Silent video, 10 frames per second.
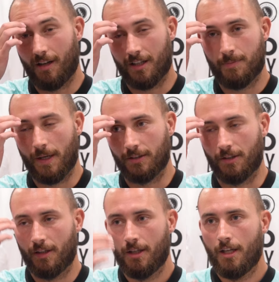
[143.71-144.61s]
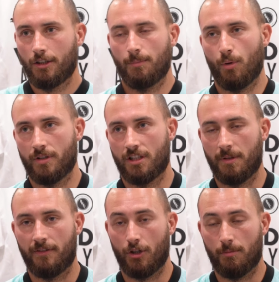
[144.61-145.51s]
I expect the boys to
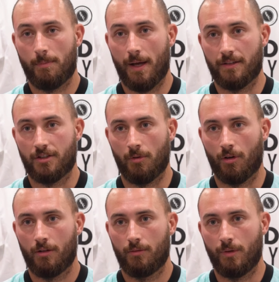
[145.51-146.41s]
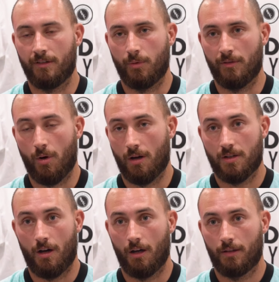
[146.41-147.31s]
be fully prepared tomorrow. We've worked
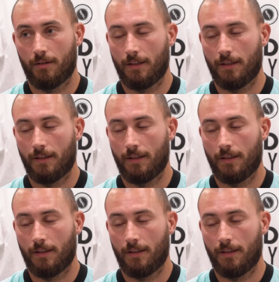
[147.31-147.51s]
hard.